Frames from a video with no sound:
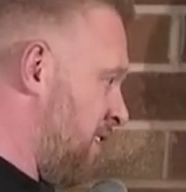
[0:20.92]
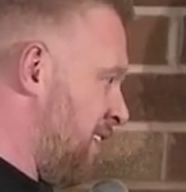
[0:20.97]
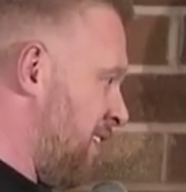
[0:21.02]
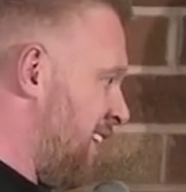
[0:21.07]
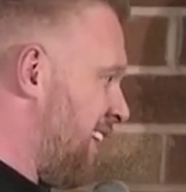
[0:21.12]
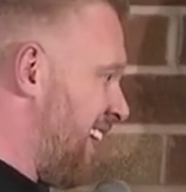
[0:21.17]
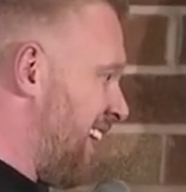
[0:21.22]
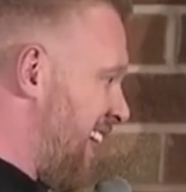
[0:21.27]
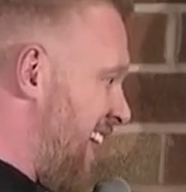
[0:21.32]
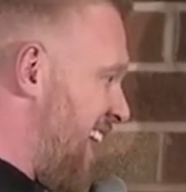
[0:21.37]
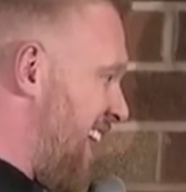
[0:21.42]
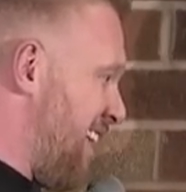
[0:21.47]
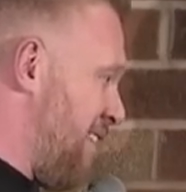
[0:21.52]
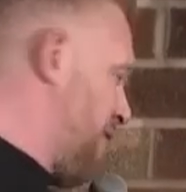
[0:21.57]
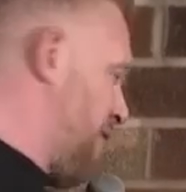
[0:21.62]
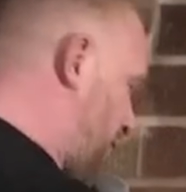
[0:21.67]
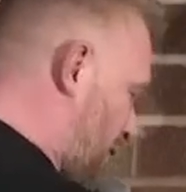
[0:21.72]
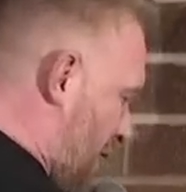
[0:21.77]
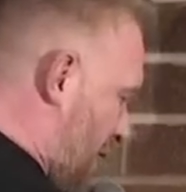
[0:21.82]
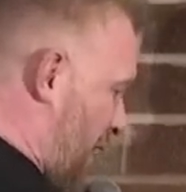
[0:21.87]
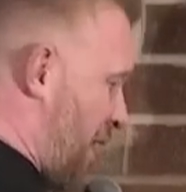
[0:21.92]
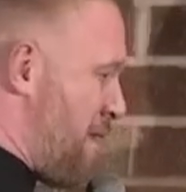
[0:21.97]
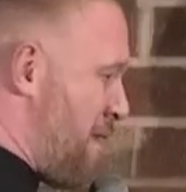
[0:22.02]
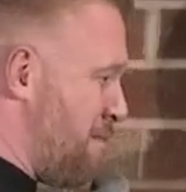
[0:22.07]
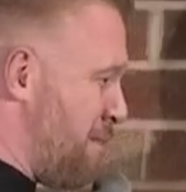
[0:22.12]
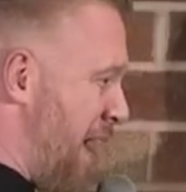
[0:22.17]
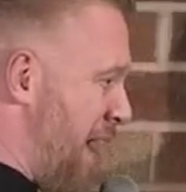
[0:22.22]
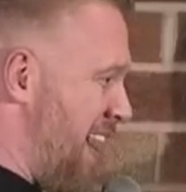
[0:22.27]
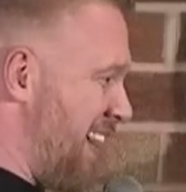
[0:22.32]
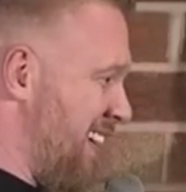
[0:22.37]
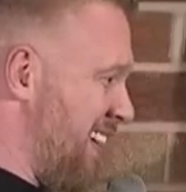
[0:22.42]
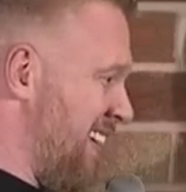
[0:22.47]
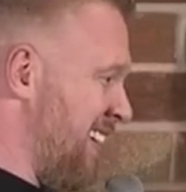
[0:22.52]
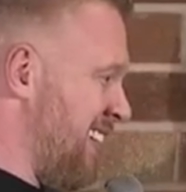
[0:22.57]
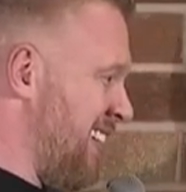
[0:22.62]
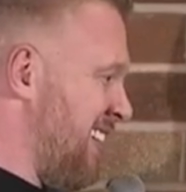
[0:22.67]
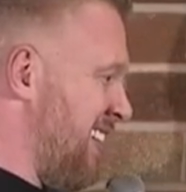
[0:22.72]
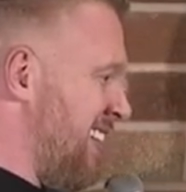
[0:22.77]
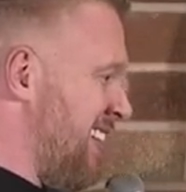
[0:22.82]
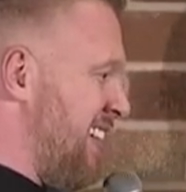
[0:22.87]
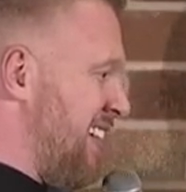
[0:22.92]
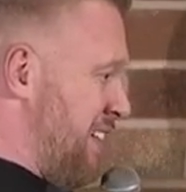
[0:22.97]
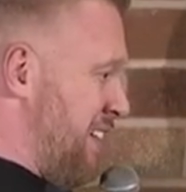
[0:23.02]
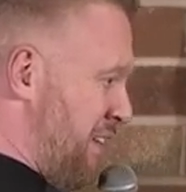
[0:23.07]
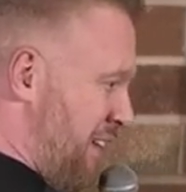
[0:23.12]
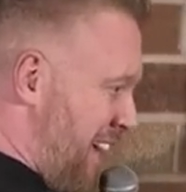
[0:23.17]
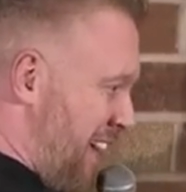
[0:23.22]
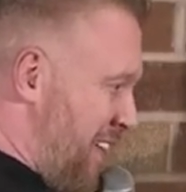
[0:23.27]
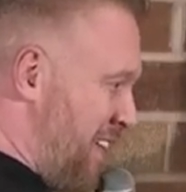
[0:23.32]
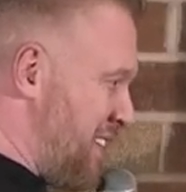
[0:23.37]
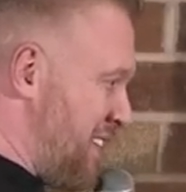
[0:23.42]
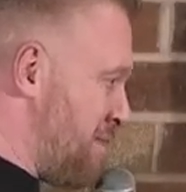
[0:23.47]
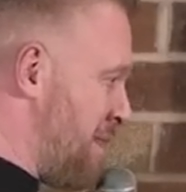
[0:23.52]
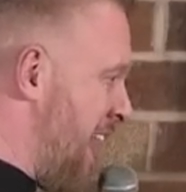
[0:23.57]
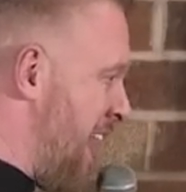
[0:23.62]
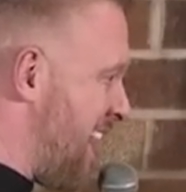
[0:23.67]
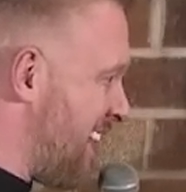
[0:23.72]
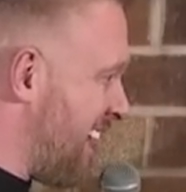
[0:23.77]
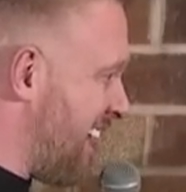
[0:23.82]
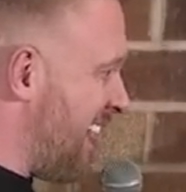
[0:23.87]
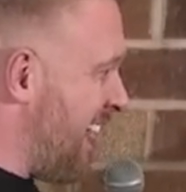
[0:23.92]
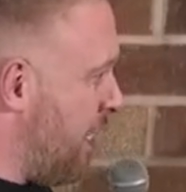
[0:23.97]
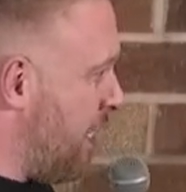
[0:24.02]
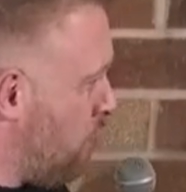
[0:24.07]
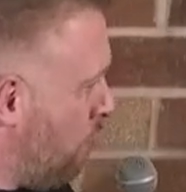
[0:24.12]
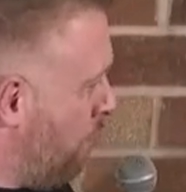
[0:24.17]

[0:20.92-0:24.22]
Yeah, fucking bang. You cause murder and you just